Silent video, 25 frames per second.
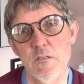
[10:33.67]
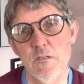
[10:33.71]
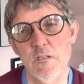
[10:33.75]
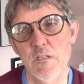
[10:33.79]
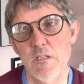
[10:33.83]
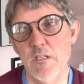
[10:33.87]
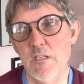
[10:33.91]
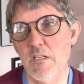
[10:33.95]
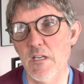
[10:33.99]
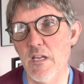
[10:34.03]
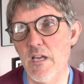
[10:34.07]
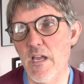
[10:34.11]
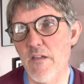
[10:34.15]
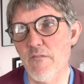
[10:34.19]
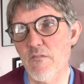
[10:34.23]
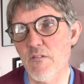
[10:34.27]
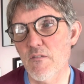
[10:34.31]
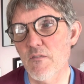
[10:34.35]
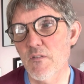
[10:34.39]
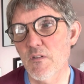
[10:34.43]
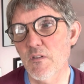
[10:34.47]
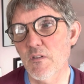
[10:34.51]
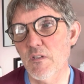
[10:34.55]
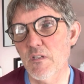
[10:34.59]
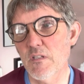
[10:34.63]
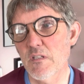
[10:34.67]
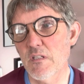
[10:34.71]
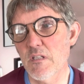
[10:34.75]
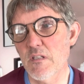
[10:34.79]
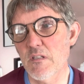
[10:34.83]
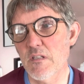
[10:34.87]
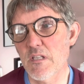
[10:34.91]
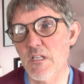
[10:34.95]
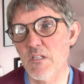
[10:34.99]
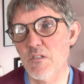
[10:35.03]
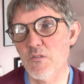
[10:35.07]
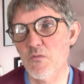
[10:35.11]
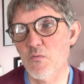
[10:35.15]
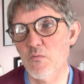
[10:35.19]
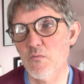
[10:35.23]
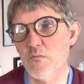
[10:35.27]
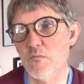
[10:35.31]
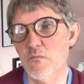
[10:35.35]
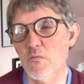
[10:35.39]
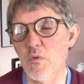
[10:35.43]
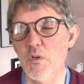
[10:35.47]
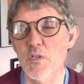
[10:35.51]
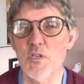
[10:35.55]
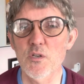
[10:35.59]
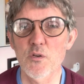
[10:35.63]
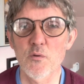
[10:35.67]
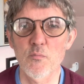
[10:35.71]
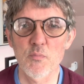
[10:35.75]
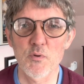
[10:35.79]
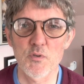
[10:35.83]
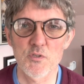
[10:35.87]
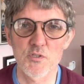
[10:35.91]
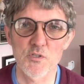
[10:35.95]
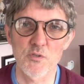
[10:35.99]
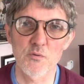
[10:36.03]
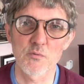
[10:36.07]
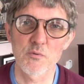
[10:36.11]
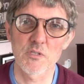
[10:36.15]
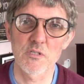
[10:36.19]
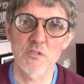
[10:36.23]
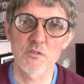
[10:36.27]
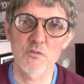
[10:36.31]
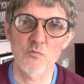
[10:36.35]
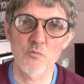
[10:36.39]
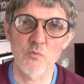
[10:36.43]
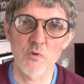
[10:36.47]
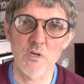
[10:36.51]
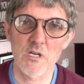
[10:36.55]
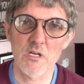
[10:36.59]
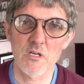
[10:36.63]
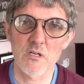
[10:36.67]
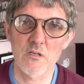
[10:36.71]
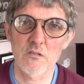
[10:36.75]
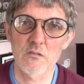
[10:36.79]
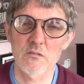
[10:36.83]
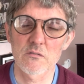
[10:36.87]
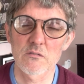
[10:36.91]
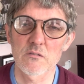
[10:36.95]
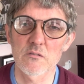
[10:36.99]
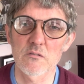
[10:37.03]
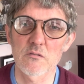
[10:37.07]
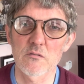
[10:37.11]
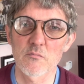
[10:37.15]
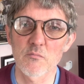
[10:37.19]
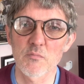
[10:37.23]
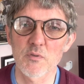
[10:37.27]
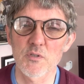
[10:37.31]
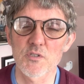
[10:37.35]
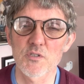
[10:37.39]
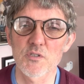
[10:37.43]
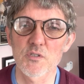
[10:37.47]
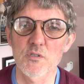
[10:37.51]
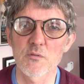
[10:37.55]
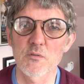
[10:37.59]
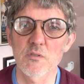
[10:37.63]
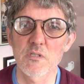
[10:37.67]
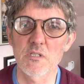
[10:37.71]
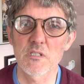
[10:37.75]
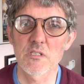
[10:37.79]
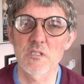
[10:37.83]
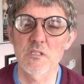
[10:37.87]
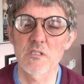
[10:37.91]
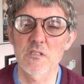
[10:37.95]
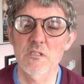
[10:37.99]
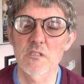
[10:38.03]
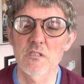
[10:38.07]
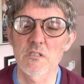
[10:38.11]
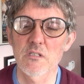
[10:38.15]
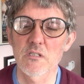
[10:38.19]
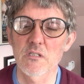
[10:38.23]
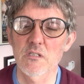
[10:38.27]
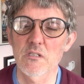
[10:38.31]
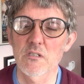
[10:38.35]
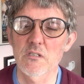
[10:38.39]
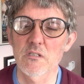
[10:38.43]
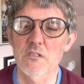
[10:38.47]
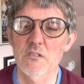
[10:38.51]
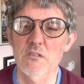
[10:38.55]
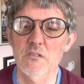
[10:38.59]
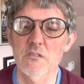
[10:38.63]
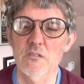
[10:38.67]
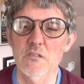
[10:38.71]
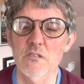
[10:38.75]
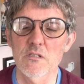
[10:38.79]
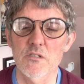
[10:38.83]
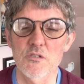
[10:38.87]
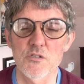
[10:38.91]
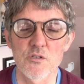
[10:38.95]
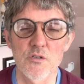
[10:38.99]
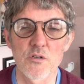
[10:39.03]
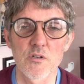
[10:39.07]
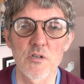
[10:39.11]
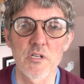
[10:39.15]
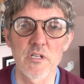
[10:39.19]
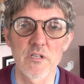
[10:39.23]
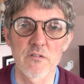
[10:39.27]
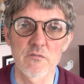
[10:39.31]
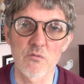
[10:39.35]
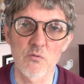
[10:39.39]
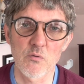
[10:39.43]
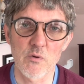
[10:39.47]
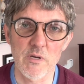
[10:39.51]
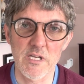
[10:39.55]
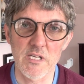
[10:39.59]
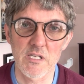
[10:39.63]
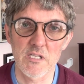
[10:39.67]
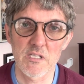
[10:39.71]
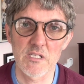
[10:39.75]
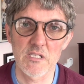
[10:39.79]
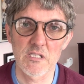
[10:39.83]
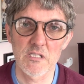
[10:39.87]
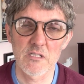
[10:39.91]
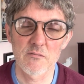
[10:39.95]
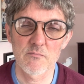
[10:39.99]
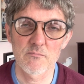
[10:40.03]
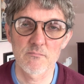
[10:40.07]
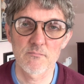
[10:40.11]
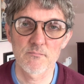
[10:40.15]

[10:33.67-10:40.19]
And I have a feeling that that's what you're pursuing as well, pursuing a journey of awakening.